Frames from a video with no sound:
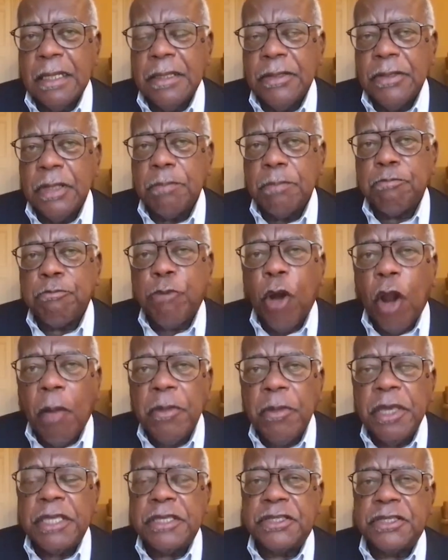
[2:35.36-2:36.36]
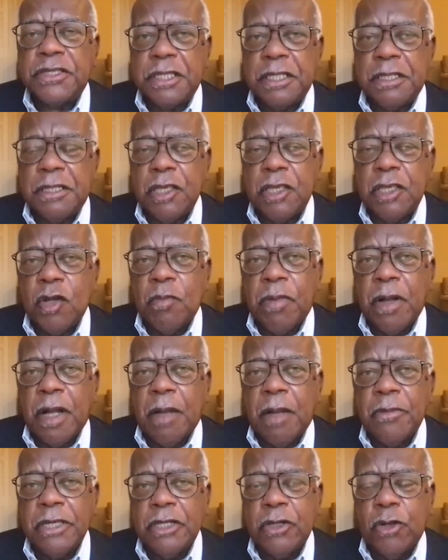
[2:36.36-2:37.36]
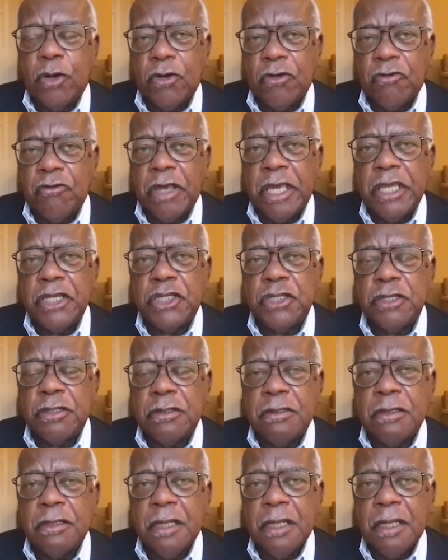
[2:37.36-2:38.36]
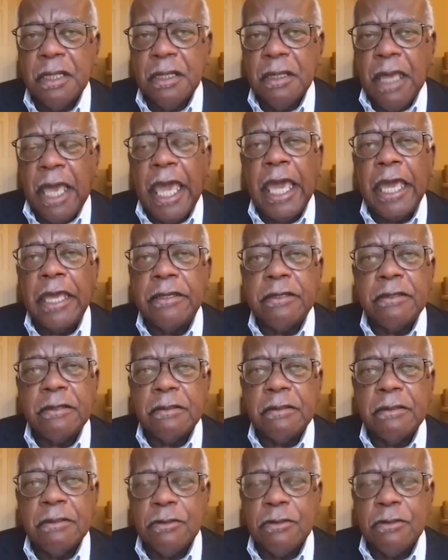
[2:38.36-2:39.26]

the promise that the Obama inauguration had,